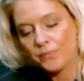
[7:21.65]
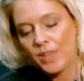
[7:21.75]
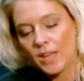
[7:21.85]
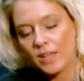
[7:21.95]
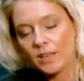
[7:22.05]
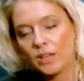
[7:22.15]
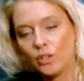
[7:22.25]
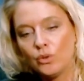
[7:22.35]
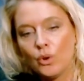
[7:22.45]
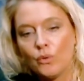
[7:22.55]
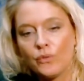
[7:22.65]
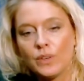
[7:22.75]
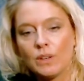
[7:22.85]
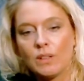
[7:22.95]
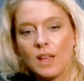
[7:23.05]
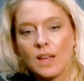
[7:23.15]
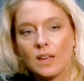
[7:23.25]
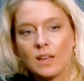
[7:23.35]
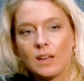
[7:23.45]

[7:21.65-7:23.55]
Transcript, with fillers: then you don't feel like